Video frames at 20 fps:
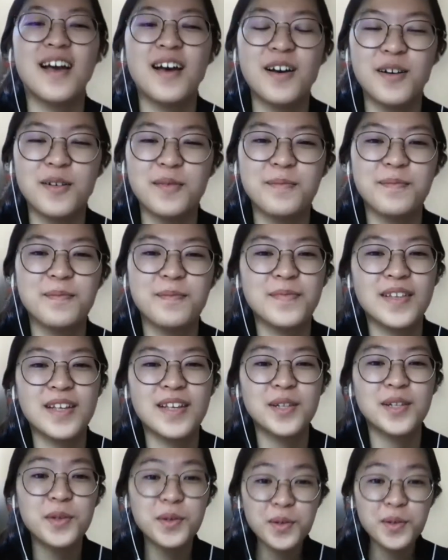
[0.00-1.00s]
um
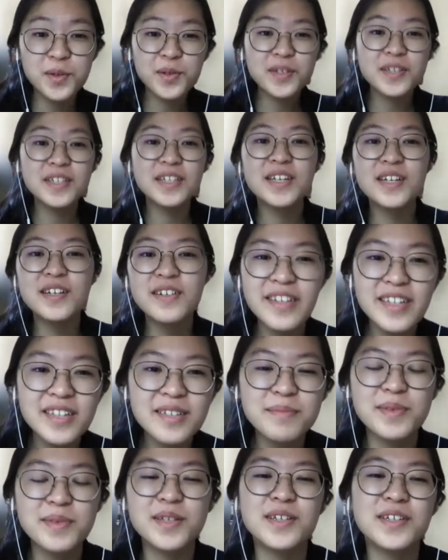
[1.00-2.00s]
don't go near
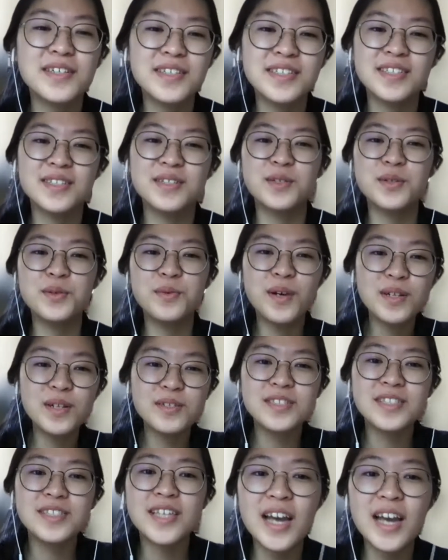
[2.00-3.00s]
it because you don't want
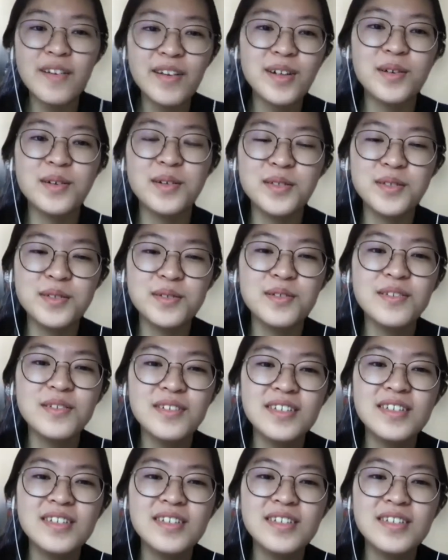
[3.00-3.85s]
to scare it also